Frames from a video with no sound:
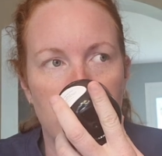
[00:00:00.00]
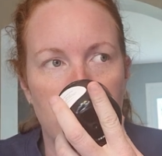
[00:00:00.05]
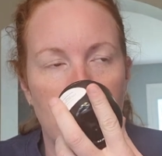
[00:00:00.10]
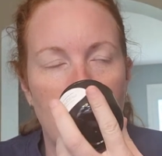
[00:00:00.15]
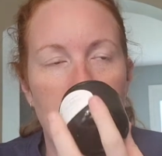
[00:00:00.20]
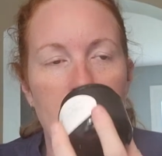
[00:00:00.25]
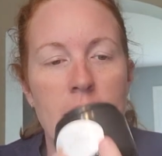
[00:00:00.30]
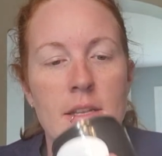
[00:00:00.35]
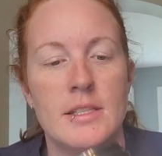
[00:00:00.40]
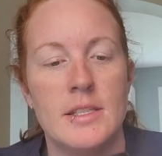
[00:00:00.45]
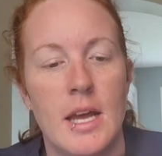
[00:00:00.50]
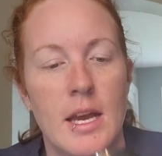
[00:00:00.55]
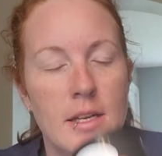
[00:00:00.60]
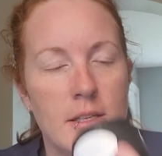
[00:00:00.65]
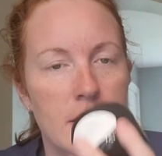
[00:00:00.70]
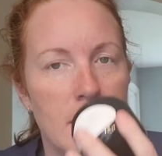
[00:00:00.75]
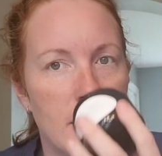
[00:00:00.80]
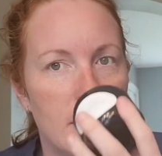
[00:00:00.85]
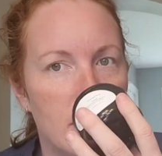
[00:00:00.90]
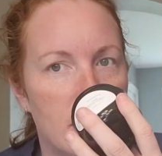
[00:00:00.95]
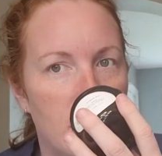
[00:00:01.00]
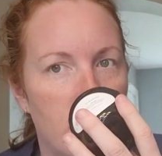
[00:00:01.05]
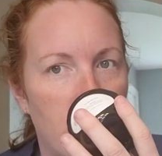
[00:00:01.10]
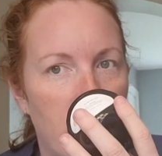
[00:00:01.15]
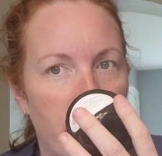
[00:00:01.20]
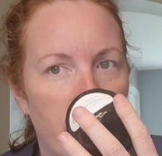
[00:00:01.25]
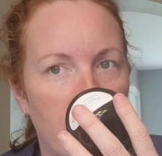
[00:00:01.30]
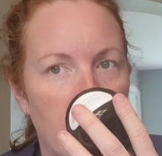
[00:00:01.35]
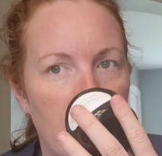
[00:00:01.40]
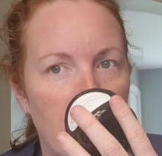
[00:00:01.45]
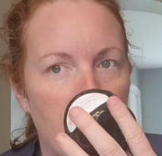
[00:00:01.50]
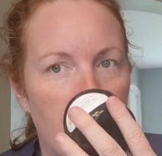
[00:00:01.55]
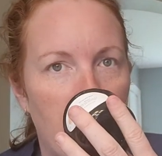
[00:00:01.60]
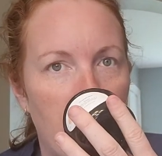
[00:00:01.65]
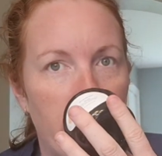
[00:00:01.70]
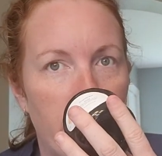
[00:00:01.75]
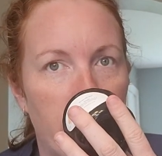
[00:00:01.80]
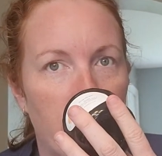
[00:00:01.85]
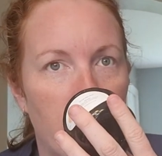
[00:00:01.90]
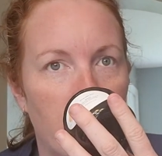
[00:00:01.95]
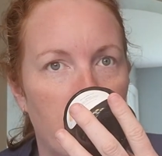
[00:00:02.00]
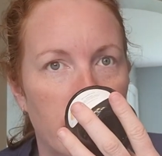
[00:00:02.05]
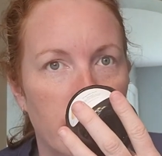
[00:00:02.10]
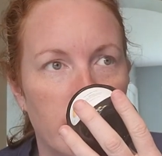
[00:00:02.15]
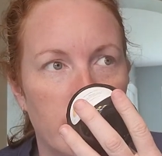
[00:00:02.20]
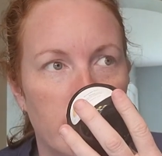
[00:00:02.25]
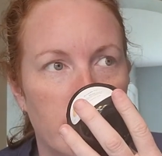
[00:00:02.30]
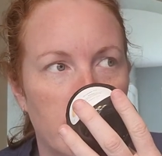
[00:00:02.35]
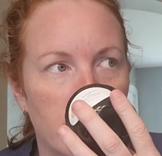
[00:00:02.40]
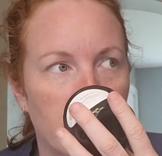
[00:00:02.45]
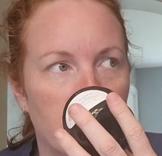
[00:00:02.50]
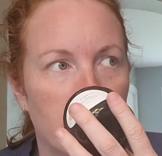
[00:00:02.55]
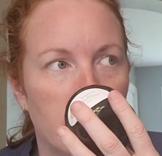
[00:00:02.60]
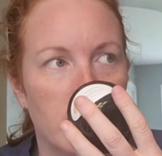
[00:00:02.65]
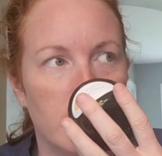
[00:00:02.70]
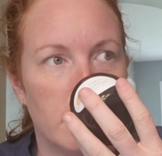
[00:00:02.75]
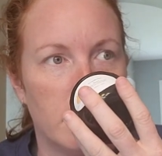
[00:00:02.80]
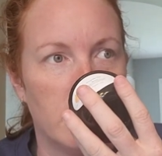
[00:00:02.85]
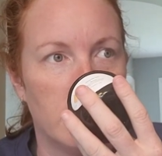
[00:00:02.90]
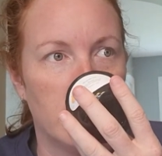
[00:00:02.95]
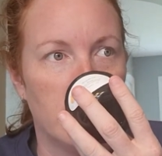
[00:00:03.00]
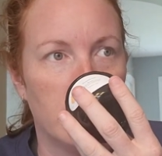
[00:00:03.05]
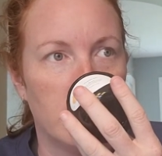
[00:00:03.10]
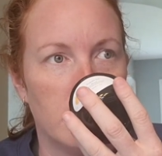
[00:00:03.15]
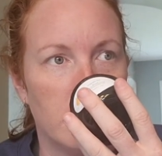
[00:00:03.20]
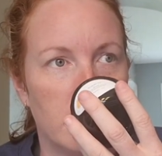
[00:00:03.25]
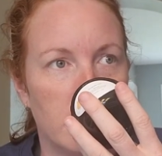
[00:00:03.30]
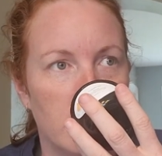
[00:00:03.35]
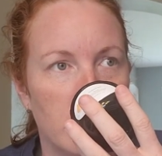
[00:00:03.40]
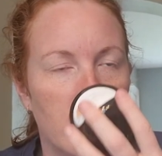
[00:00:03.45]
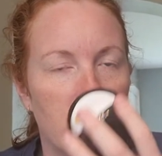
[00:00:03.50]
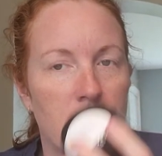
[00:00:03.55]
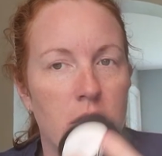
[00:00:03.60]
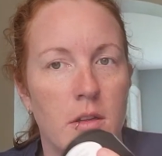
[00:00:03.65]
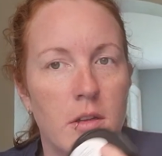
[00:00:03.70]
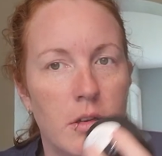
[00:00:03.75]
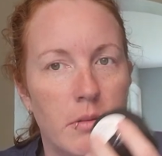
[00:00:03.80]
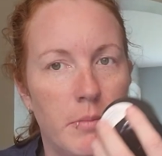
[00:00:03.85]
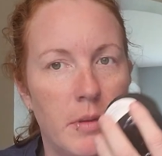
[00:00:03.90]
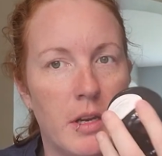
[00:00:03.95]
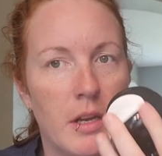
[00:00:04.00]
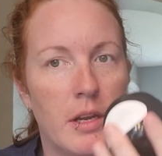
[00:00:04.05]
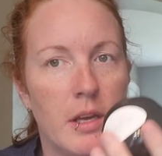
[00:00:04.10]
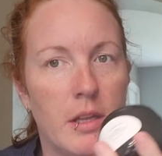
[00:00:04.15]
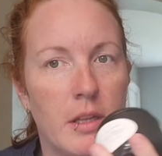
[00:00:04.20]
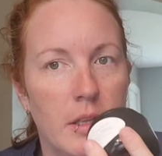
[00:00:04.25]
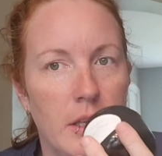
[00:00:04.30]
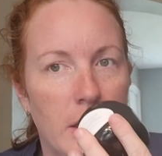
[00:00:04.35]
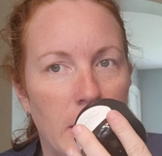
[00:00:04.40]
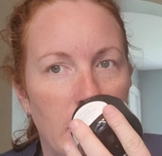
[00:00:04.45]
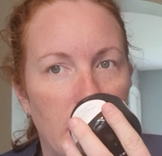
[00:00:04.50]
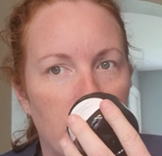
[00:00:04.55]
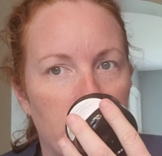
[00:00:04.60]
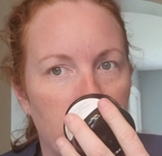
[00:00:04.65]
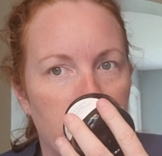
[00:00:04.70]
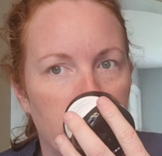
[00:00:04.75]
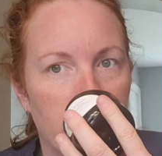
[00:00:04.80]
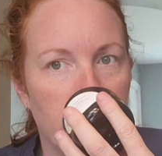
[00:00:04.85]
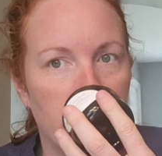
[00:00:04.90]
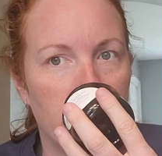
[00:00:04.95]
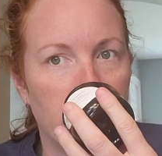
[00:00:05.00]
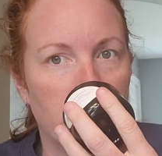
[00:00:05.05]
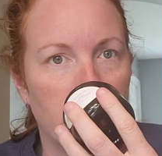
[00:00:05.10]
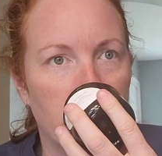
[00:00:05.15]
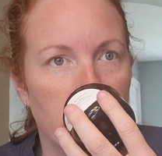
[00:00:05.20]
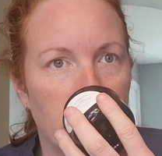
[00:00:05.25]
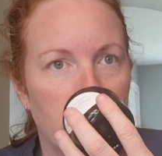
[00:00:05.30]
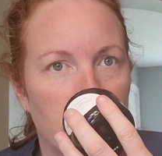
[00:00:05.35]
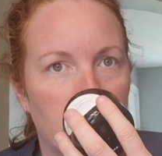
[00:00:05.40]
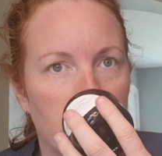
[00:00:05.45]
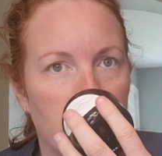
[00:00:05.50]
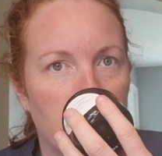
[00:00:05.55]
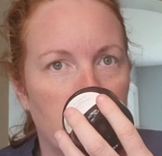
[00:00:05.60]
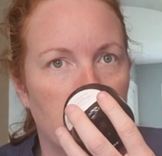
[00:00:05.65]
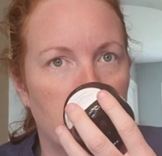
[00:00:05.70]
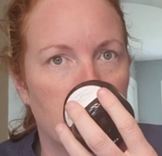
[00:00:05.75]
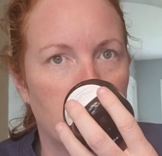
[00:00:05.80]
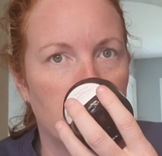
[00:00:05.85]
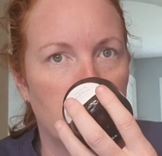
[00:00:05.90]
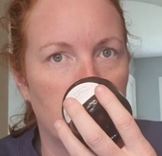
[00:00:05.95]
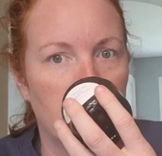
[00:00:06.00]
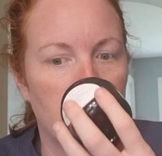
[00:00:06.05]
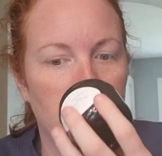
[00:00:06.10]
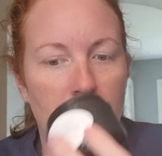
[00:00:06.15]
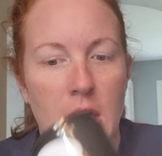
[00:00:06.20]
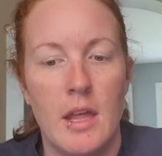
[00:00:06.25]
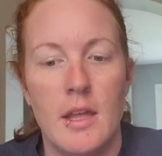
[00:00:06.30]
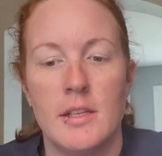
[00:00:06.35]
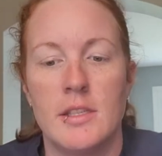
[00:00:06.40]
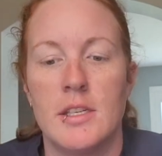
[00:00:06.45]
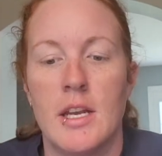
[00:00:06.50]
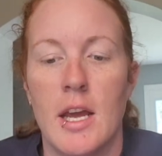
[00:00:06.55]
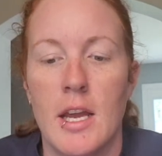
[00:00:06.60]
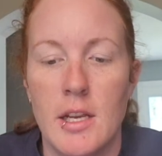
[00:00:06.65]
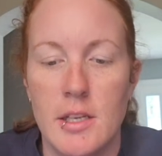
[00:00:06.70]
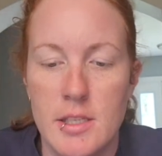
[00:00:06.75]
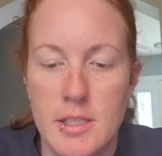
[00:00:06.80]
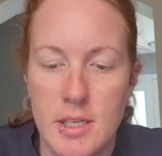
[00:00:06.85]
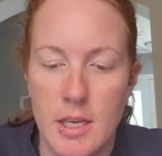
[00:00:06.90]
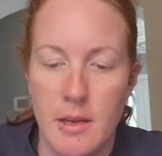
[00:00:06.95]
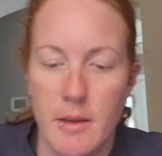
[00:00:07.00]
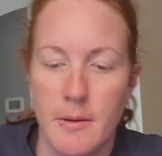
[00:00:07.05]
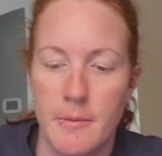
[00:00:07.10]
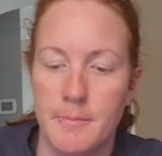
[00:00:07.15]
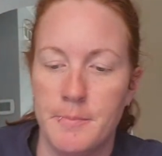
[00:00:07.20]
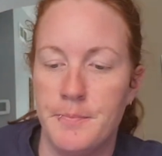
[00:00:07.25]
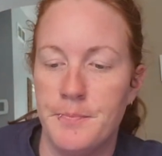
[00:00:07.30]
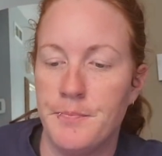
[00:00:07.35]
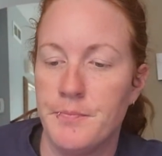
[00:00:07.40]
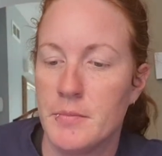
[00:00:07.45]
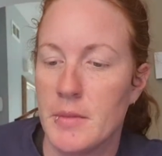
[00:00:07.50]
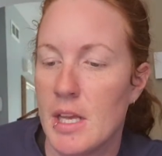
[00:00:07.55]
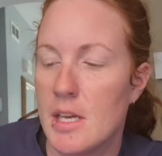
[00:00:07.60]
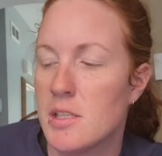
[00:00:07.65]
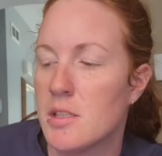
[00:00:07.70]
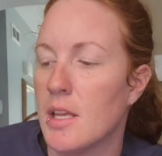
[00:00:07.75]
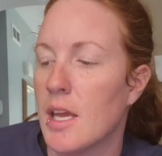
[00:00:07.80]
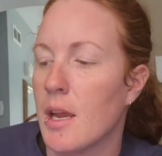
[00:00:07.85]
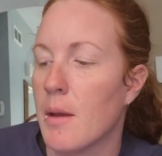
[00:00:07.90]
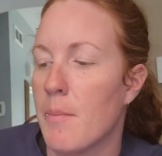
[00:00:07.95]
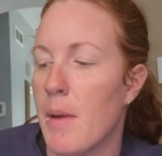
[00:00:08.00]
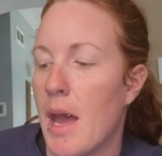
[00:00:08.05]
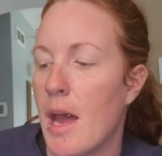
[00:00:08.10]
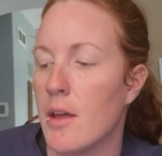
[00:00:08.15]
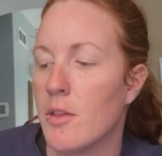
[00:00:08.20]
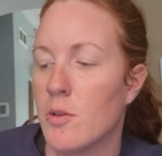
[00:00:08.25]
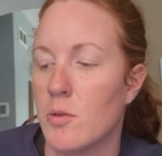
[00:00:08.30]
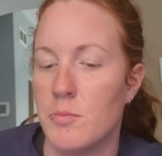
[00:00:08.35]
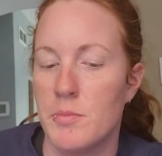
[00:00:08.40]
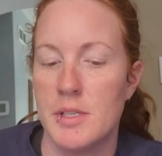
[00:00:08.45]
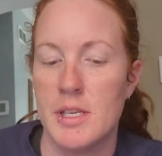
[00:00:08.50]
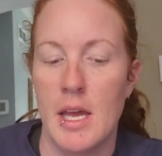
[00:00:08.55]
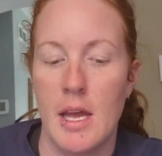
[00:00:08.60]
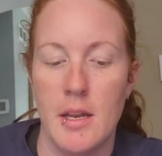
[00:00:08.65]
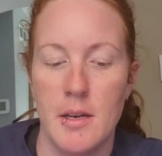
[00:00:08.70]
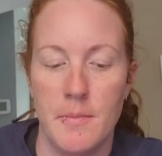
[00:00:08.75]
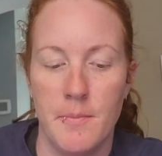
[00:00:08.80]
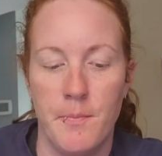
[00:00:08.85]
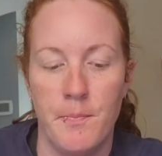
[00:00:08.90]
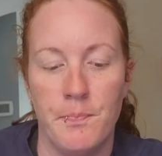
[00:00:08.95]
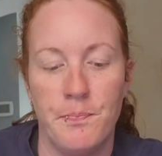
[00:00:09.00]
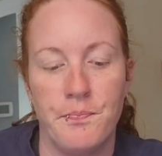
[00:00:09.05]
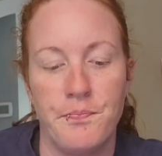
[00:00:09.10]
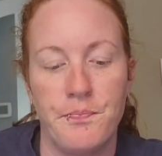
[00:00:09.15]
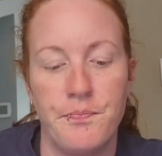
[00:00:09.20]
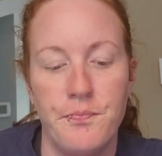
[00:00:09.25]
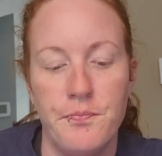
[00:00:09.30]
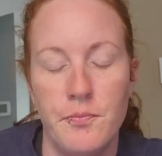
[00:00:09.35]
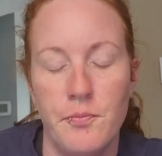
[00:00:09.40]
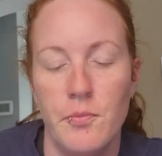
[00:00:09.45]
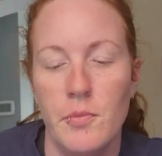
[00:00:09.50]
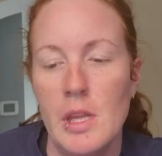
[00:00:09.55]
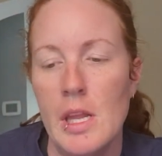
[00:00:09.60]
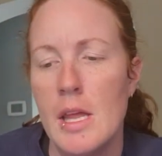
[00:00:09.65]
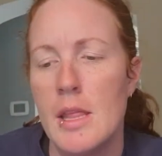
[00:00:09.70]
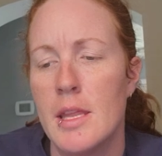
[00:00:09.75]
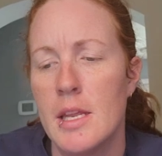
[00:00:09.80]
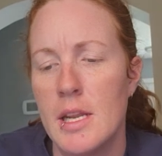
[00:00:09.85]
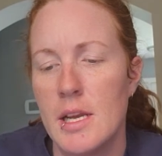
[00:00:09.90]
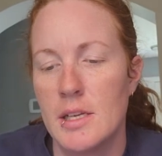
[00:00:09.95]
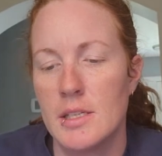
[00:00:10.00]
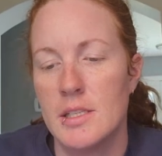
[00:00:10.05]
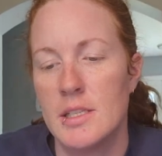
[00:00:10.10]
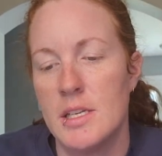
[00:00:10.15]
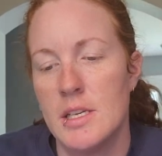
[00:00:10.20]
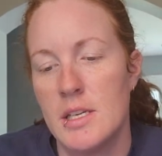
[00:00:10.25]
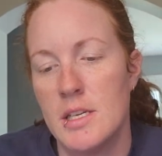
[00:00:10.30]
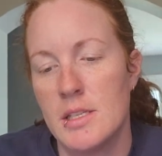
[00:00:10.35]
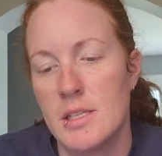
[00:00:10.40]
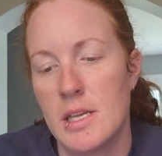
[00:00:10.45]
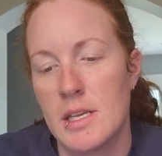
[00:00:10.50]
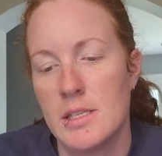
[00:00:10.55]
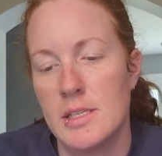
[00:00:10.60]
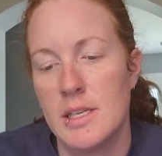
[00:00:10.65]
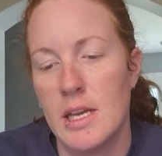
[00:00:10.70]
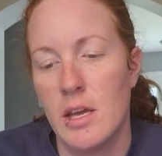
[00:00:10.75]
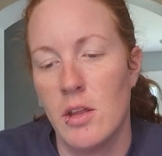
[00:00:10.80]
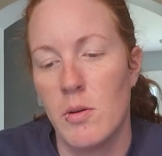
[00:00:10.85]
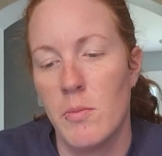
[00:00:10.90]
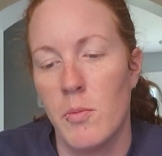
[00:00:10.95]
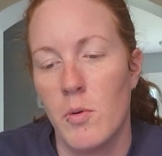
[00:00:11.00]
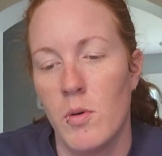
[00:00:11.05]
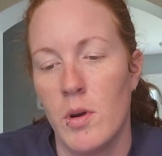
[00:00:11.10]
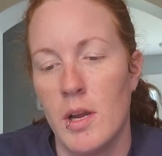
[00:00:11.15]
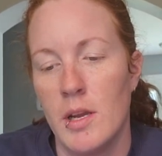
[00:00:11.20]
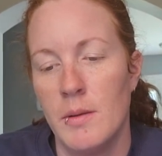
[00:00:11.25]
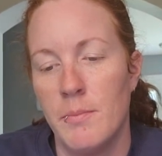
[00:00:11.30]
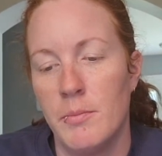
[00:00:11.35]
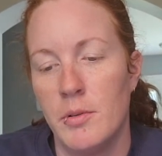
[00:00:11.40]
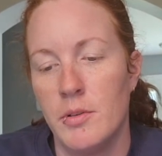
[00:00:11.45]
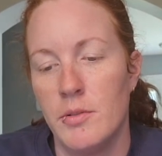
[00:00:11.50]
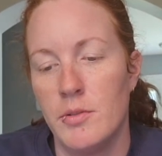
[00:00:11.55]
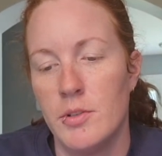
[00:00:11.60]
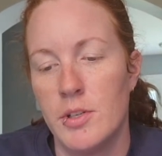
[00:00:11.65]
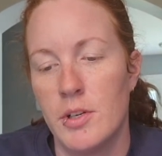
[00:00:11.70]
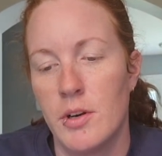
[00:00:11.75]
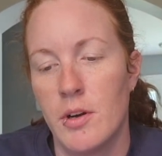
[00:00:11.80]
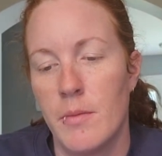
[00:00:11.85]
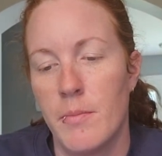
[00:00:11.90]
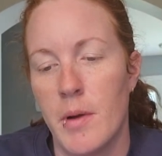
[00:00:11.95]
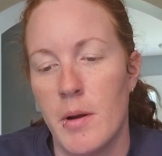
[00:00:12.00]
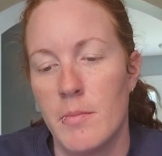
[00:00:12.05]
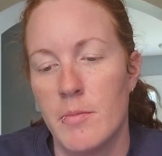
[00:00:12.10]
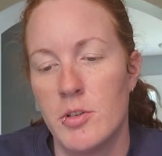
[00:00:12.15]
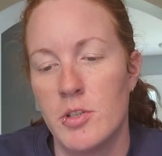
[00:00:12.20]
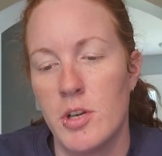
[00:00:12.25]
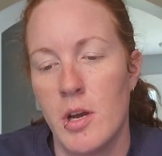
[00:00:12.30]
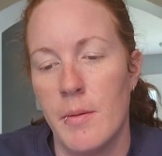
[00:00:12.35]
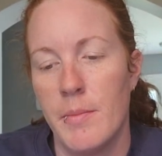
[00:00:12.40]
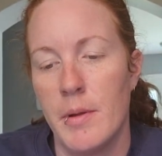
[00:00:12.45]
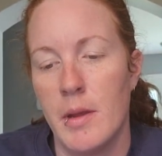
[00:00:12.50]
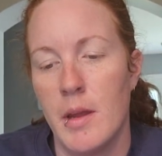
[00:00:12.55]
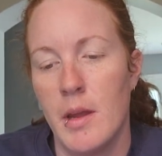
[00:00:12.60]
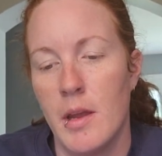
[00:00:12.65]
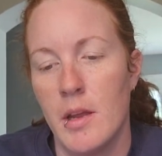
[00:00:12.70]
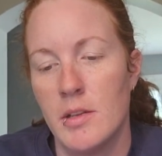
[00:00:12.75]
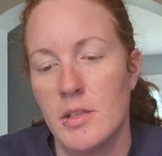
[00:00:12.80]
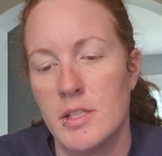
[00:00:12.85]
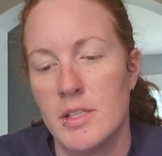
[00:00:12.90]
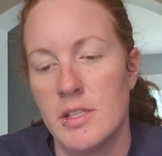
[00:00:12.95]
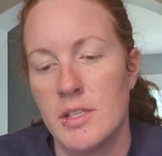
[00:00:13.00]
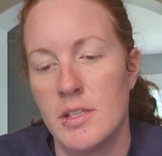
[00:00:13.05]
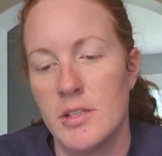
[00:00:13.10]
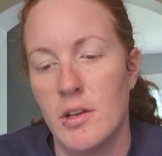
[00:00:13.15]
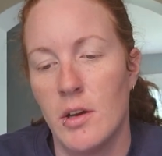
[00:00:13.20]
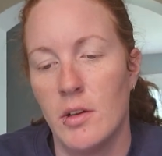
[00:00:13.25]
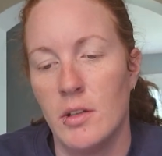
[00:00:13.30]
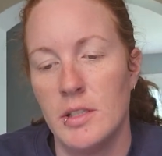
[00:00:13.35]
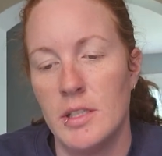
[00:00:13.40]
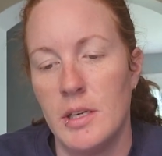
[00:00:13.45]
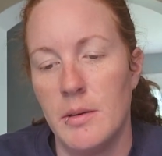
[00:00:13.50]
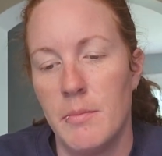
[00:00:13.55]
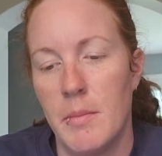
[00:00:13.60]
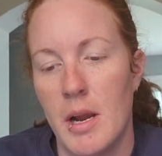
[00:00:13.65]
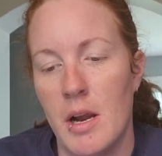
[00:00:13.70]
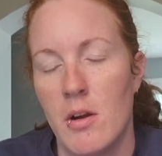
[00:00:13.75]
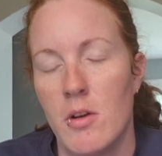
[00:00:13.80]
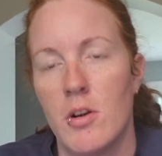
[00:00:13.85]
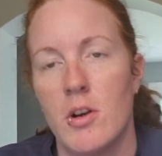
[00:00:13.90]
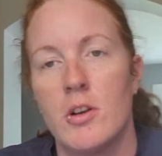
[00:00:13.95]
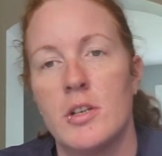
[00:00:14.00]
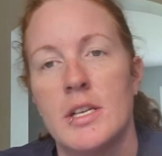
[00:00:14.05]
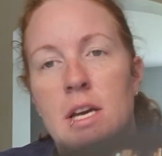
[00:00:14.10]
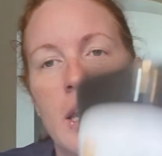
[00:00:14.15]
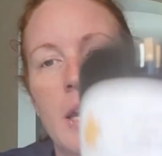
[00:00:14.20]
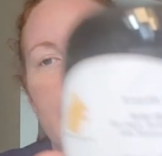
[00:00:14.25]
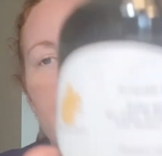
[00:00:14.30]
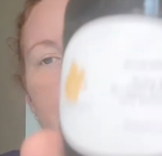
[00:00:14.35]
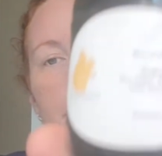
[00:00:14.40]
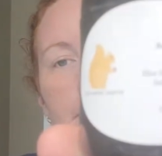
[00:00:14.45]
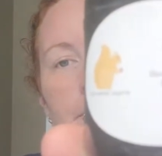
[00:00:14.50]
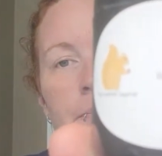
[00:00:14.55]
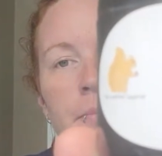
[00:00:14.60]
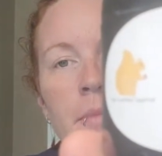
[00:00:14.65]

Yeah, that's nice. That's You definitely get grapefruit with a little bit of clean. Yeah, that's nice. That's like a bathroom scent. The next is Sailor Boy, Blue Sugar Barbershop, and Salty Mariner type.